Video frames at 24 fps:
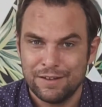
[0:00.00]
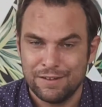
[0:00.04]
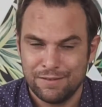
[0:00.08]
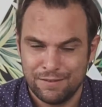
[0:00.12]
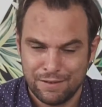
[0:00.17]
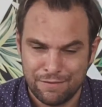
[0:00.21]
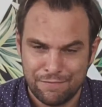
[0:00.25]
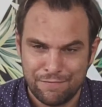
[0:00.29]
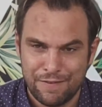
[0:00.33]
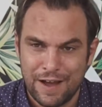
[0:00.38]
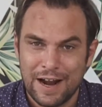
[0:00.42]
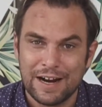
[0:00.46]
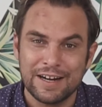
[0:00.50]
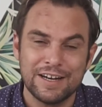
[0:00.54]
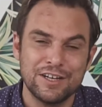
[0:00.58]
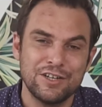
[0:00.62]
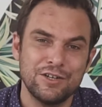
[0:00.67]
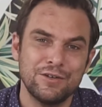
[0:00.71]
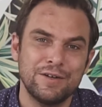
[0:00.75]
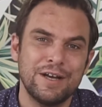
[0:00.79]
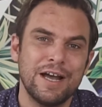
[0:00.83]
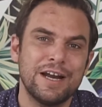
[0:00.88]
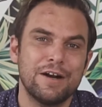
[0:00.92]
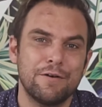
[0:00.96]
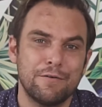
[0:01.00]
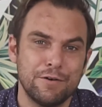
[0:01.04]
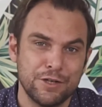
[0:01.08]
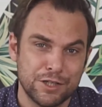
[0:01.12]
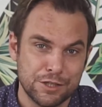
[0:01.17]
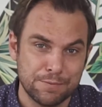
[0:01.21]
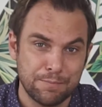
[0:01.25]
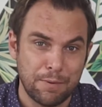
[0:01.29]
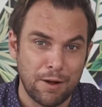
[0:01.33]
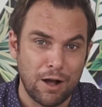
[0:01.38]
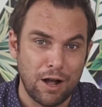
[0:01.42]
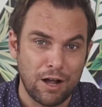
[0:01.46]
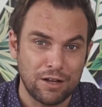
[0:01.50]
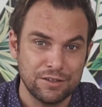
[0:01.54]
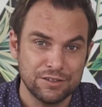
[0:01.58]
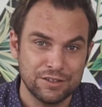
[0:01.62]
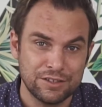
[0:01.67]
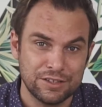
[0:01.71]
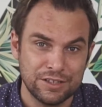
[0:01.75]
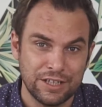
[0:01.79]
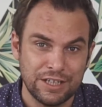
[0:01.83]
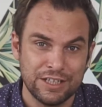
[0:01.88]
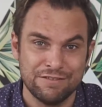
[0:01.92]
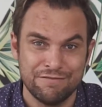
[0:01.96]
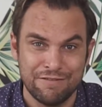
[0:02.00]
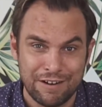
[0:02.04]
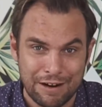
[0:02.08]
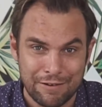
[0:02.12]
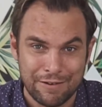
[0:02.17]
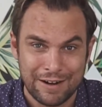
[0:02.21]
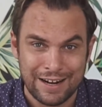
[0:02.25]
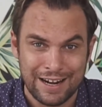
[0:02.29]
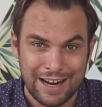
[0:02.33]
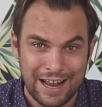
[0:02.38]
the fact that you get a response is very